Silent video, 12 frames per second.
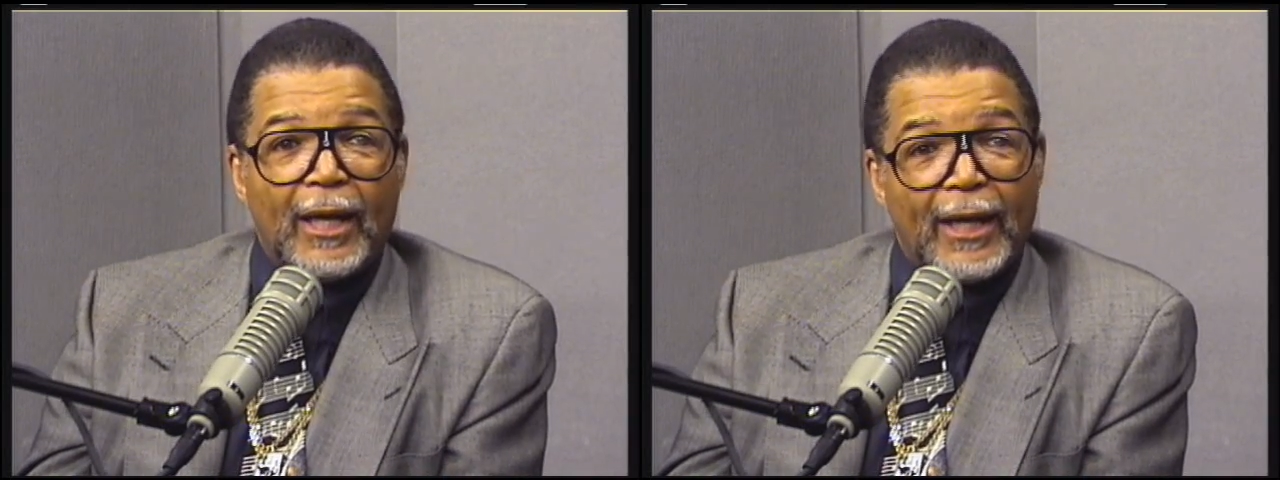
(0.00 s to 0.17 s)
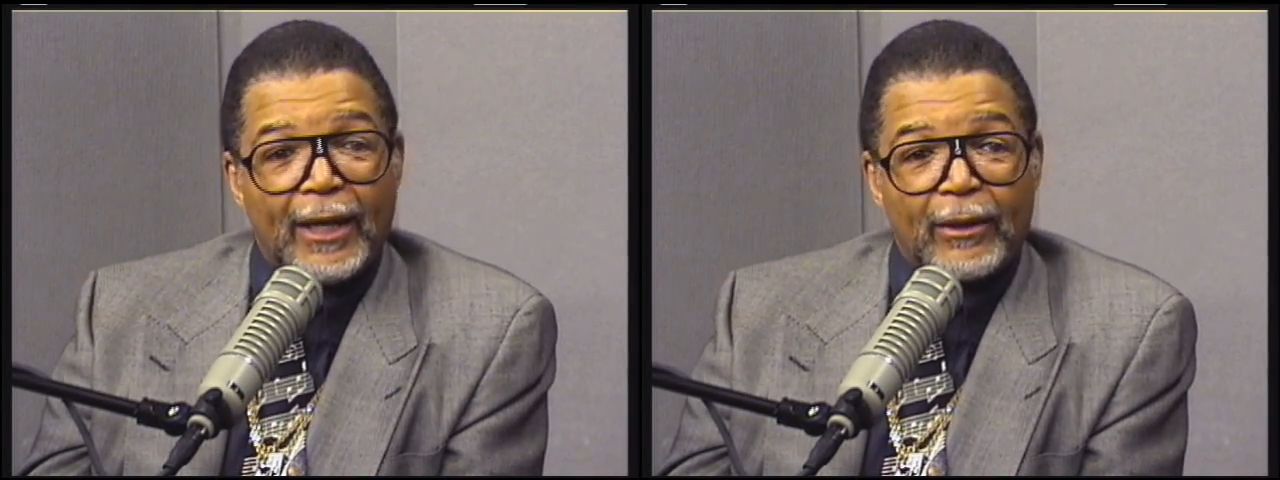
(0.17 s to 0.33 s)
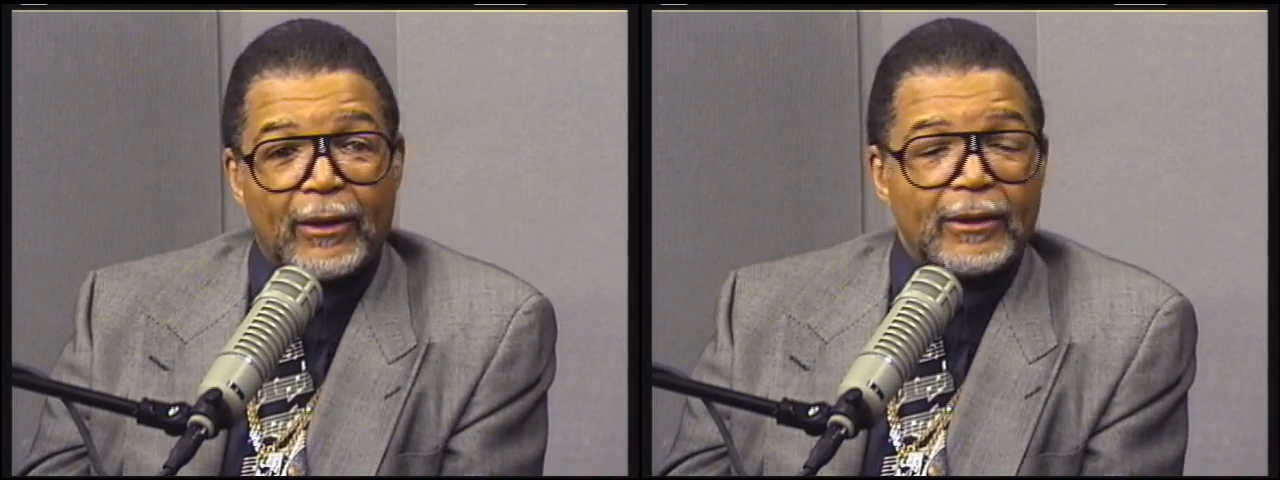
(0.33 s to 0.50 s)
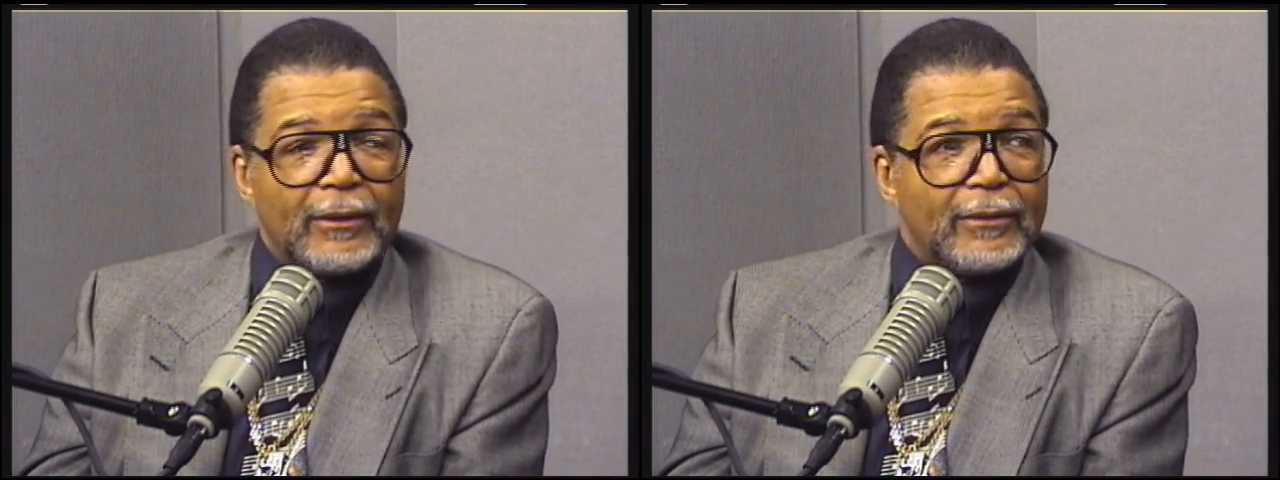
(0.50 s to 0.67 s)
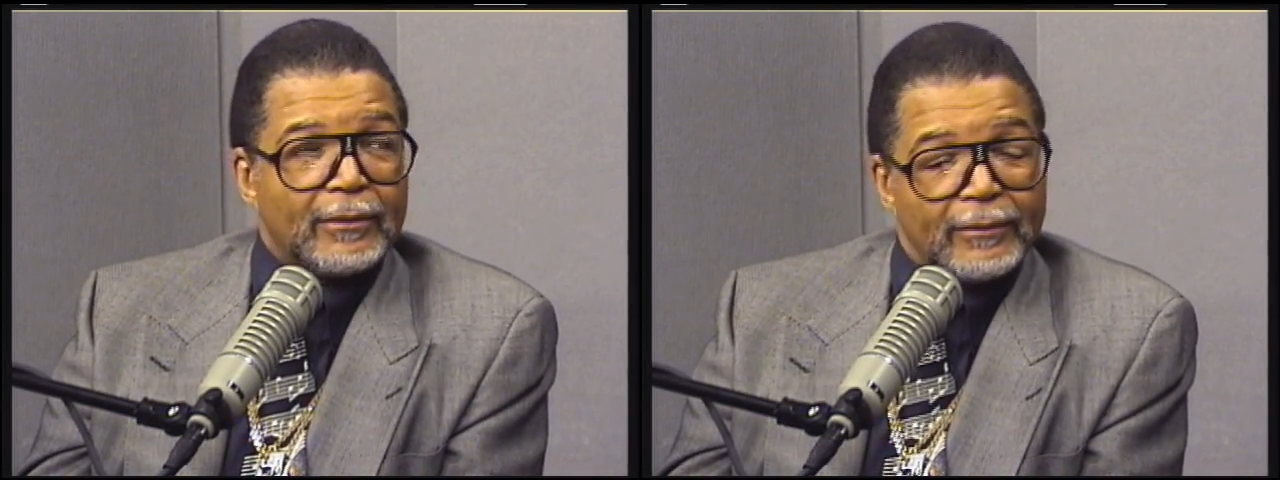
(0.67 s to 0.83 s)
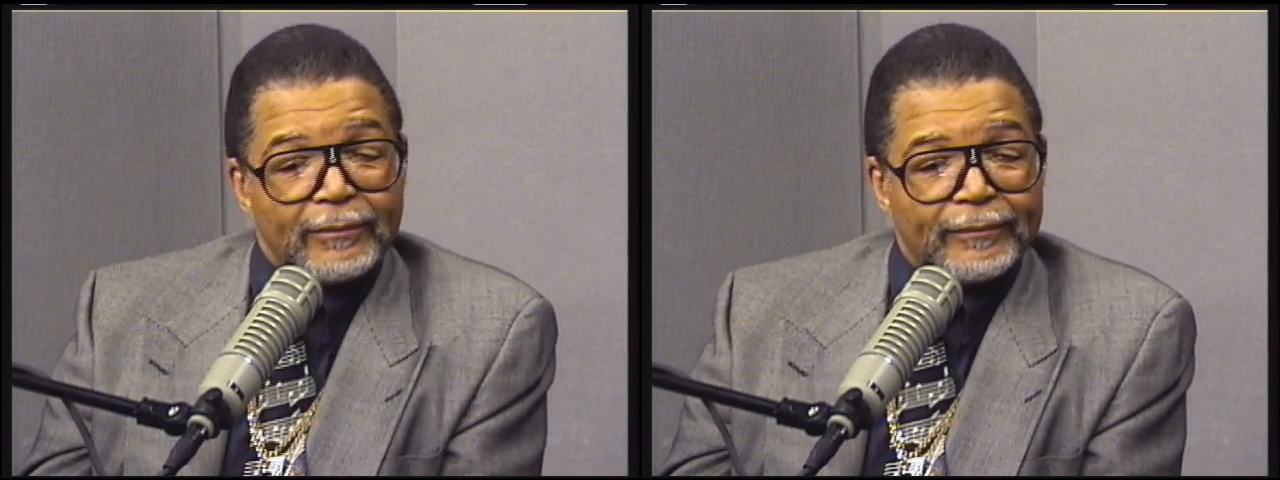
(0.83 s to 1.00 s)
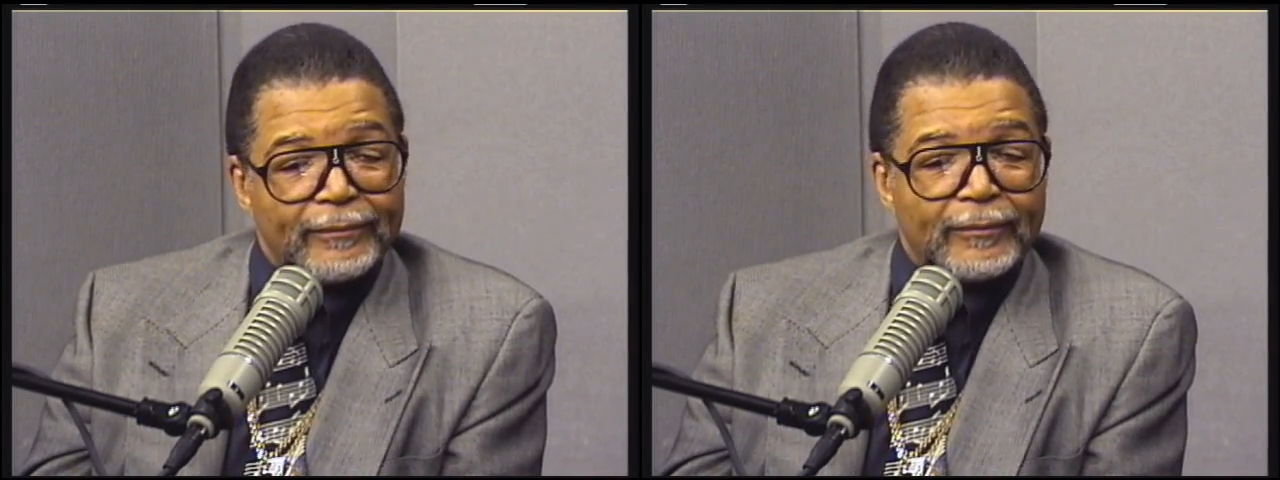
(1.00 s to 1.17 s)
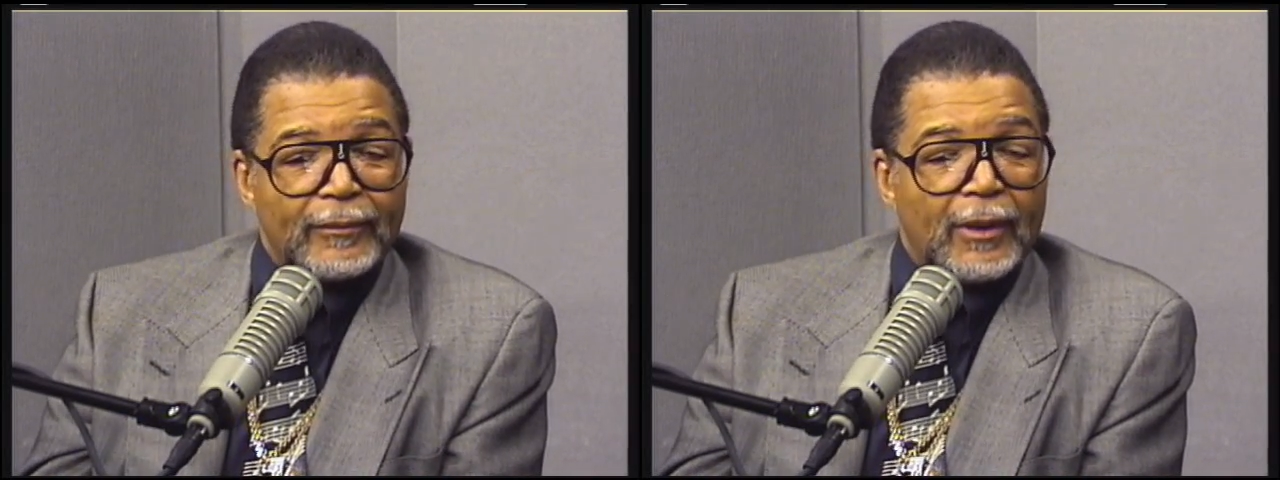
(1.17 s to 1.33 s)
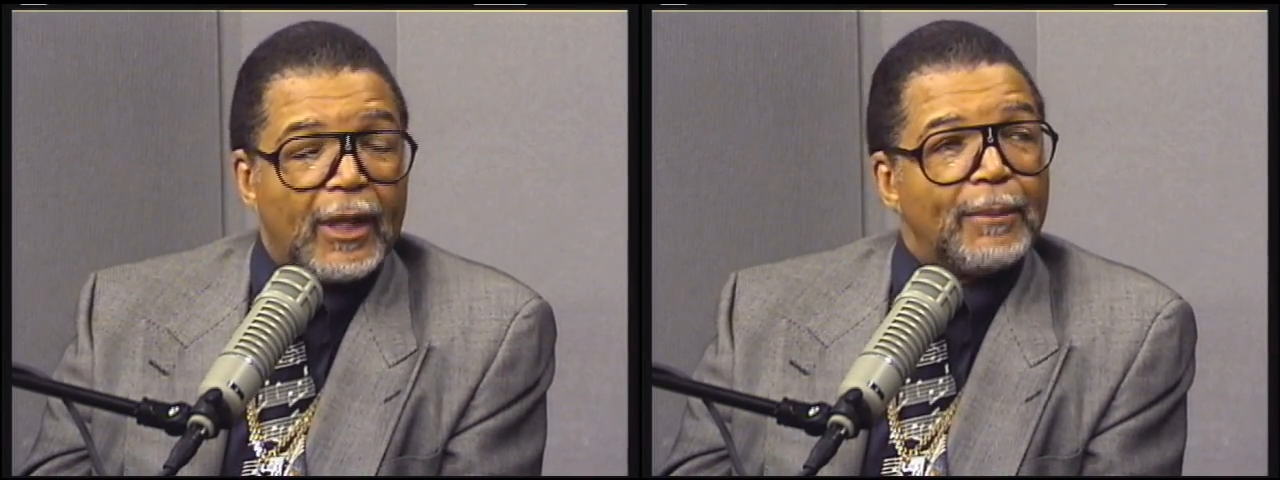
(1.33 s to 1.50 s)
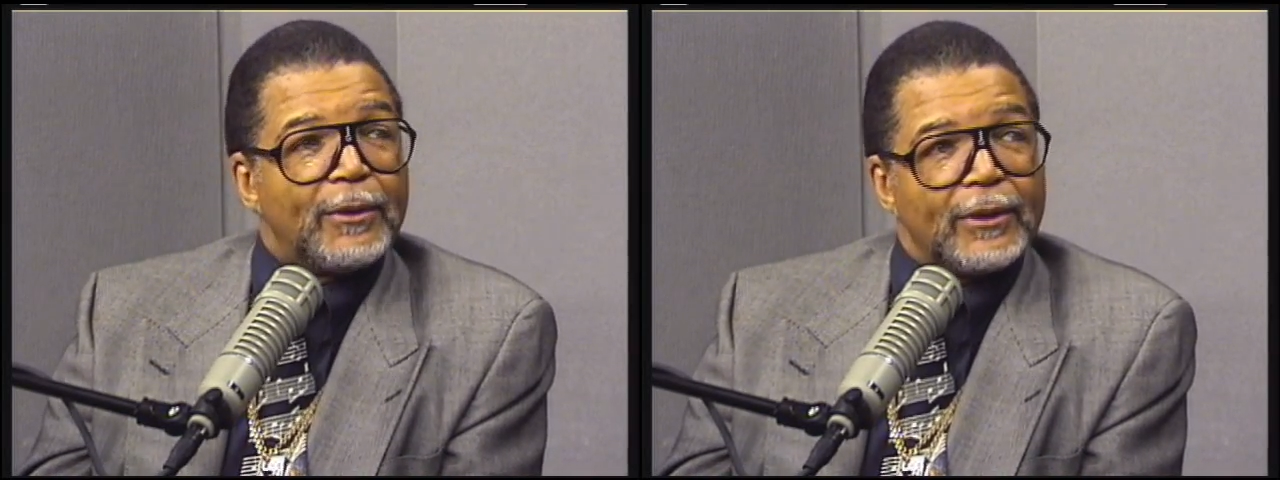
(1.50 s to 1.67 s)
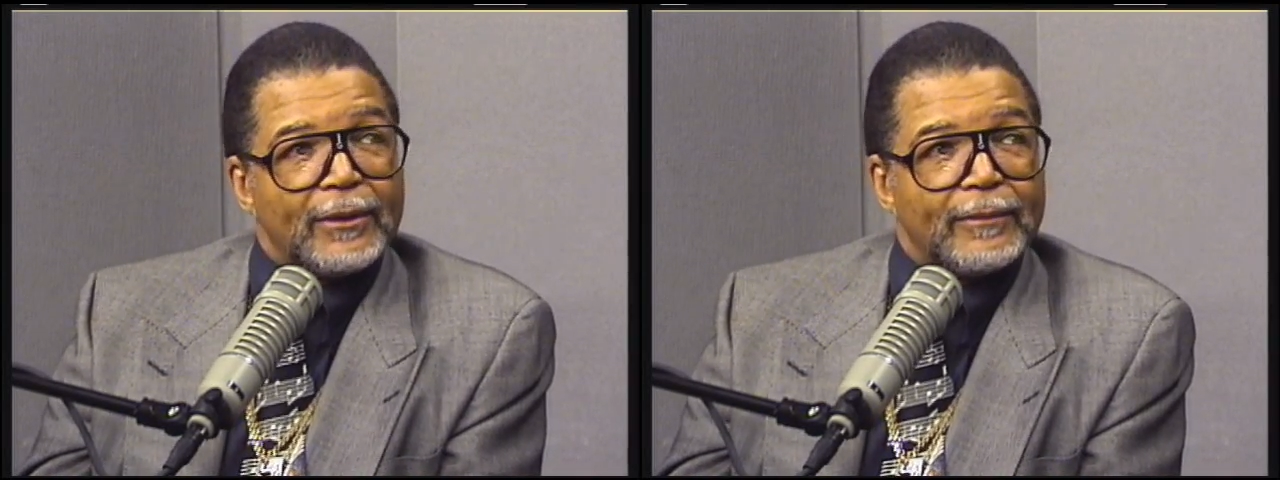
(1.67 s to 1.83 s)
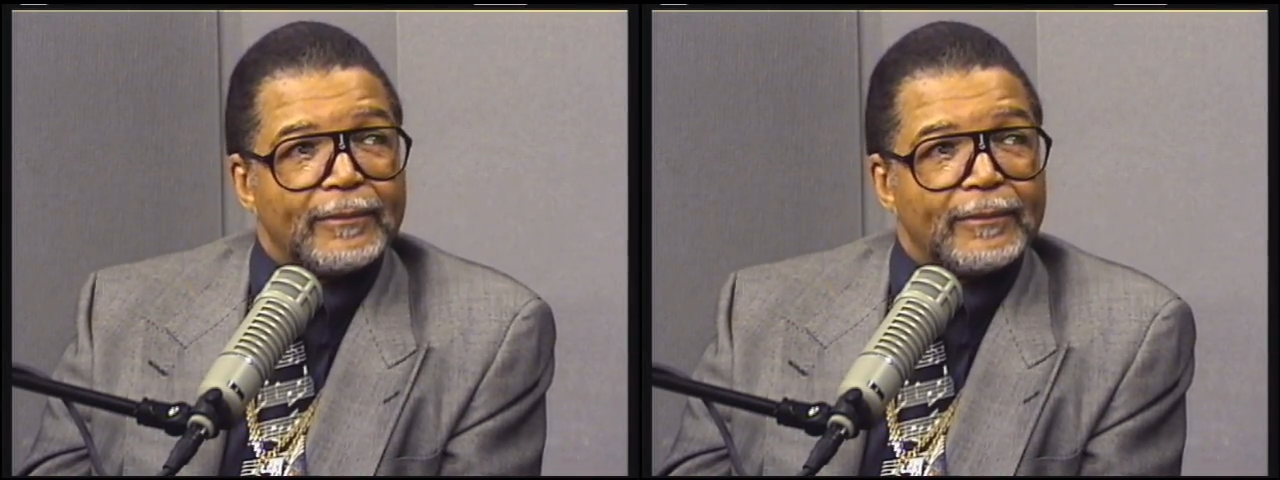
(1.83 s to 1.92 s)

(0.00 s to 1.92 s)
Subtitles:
at our option.